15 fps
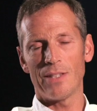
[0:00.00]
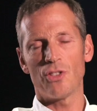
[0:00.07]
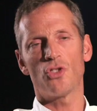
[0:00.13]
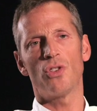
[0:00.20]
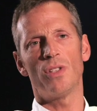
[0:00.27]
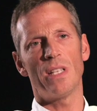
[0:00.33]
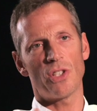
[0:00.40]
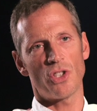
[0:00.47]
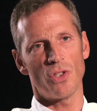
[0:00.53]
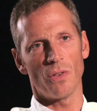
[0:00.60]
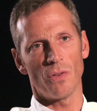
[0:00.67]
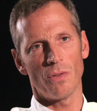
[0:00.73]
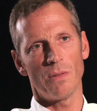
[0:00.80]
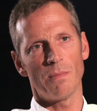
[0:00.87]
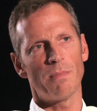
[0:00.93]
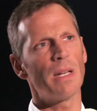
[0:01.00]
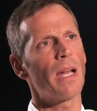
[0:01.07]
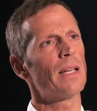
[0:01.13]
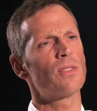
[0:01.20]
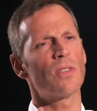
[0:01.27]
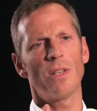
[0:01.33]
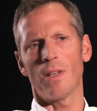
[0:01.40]
it's traditional, but
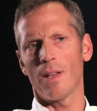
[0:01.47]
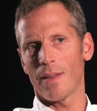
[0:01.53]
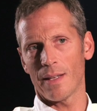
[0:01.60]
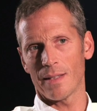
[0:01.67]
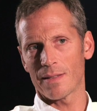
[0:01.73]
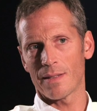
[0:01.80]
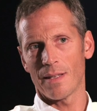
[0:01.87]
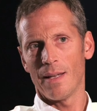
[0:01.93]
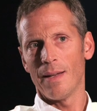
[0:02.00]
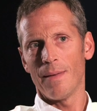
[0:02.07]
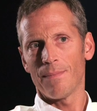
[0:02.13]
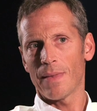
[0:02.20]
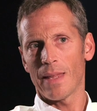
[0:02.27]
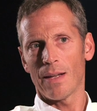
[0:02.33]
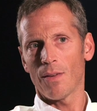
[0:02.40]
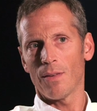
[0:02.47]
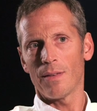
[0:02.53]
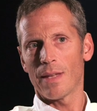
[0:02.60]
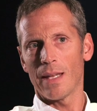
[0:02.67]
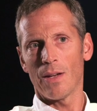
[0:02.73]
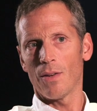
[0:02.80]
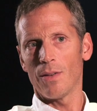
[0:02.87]
I certainly don't think they're
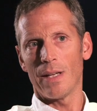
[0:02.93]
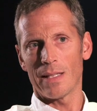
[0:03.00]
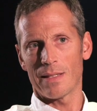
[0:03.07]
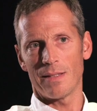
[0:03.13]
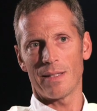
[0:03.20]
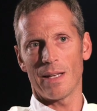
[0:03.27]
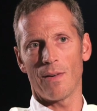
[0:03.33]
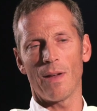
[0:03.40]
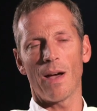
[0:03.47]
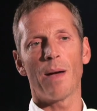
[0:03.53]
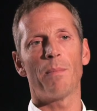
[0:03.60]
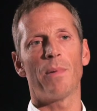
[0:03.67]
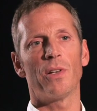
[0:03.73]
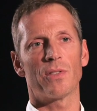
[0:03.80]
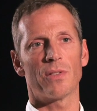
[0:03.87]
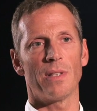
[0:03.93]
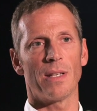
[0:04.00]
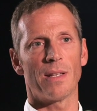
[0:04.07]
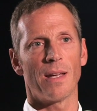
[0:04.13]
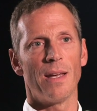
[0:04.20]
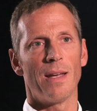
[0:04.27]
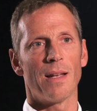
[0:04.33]
not necessary. I personally
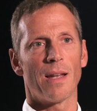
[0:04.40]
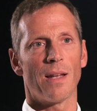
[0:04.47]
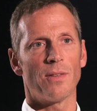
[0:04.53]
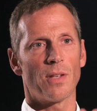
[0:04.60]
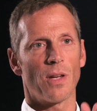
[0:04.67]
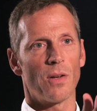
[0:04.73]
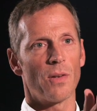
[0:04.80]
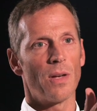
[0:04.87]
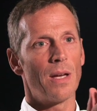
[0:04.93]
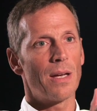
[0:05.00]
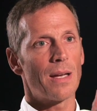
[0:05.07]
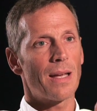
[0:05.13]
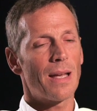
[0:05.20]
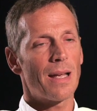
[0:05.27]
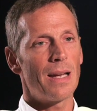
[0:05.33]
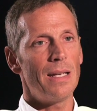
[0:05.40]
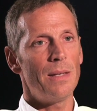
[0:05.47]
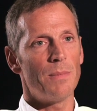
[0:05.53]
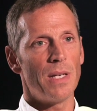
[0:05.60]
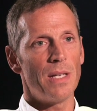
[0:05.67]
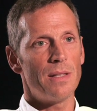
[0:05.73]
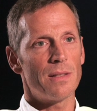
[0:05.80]
like to go
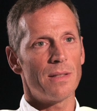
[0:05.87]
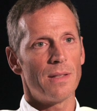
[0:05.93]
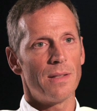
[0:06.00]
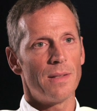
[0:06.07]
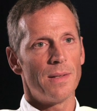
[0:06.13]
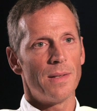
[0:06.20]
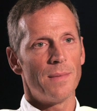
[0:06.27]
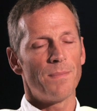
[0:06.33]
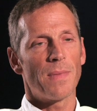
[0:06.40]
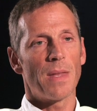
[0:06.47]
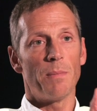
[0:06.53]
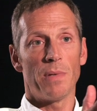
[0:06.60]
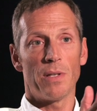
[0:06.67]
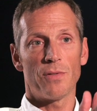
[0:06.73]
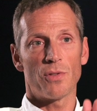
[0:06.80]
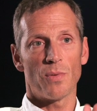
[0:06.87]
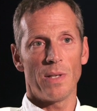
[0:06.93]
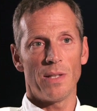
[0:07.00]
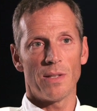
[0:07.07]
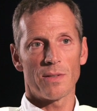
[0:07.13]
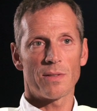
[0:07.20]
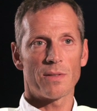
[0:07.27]
clean meat, bit of
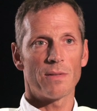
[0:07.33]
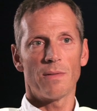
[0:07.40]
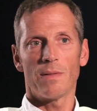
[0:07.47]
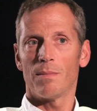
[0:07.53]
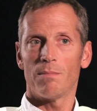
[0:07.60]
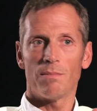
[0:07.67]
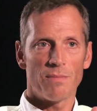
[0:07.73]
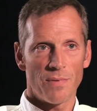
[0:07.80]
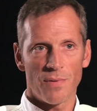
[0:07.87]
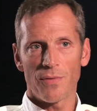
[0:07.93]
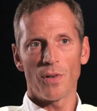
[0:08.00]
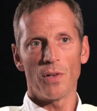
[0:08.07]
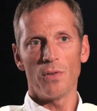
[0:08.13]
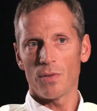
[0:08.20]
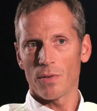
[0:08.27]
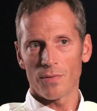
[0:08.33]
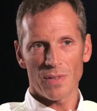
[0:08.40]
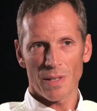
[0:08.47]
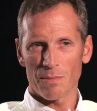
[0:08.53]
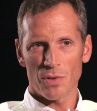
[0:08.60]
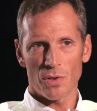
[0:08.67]
sweetness, fruit of some